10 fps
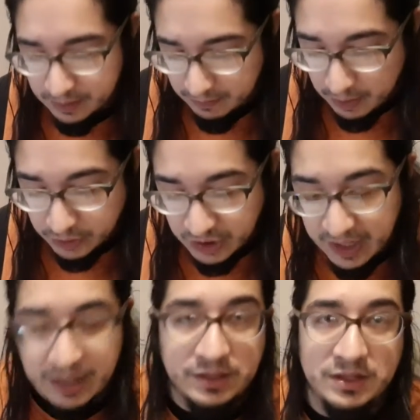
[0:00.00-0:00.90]

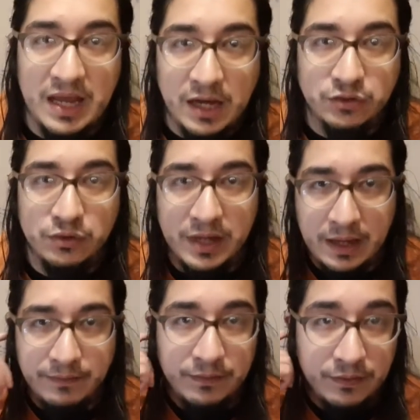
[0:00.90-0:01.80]
Moshe is his actual
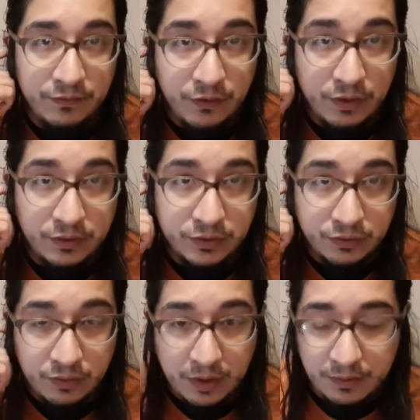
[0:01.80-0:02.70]
name. For those
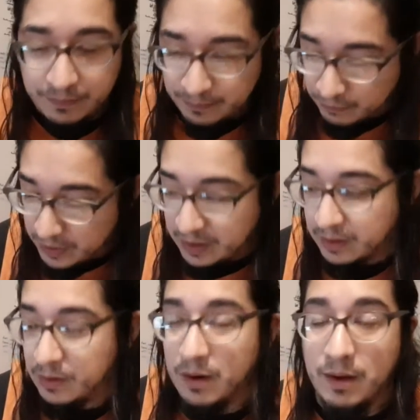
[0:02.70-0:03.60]
who are
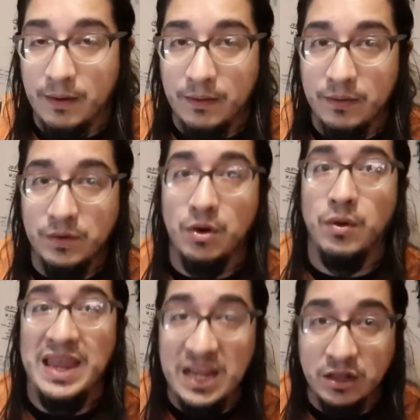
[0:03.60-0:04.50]
reading,
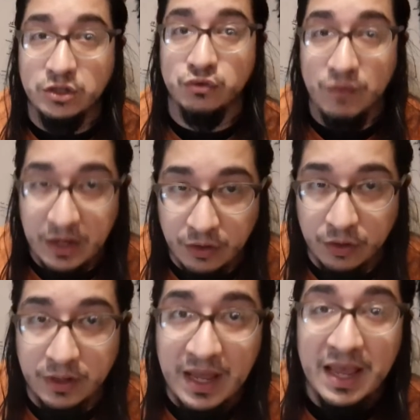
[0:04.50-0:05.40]
English
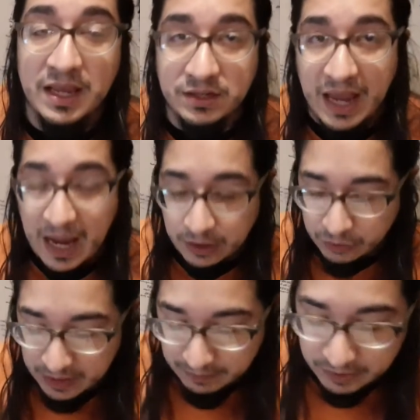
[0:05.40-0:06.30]
rendered, his
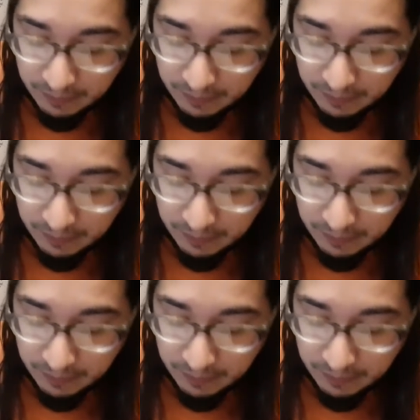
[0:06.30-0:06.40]
actual name is